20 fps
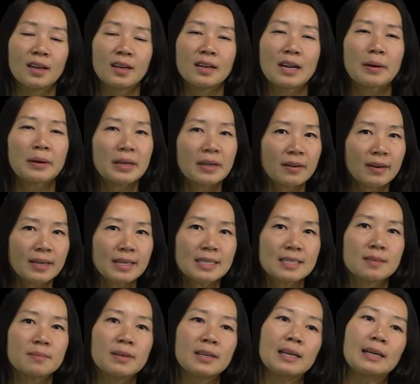Now here I need
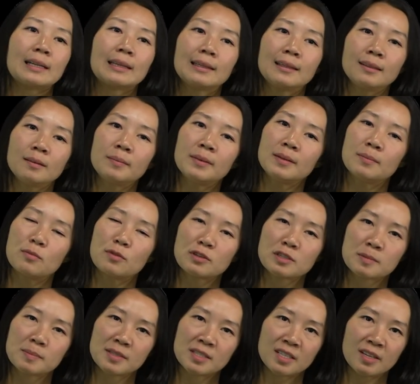to be a little bit more
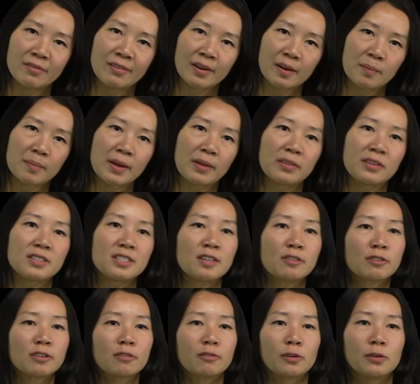specific about the
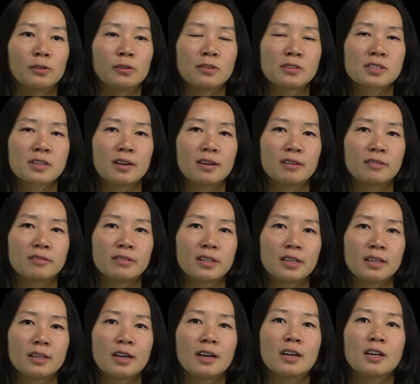different roles of
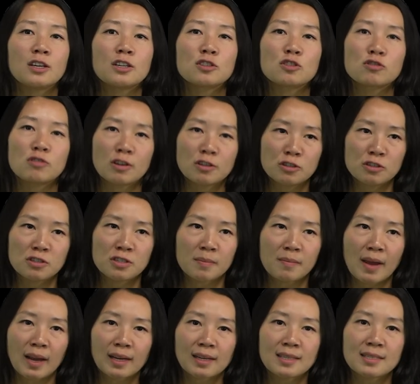the structures and
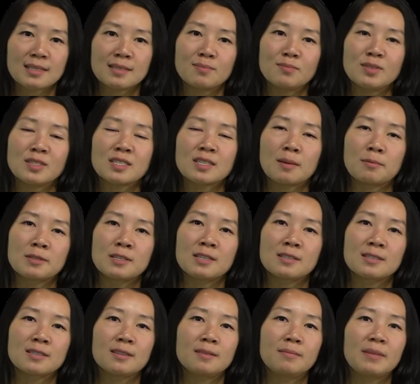mechanisms
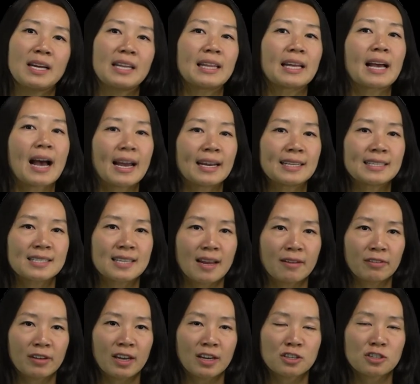subsystem and the guidance
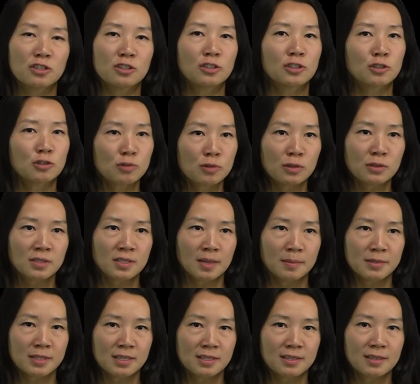navigation control
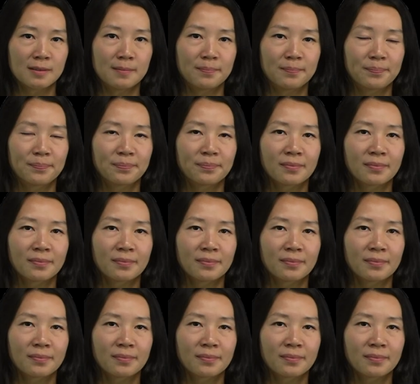subsystem.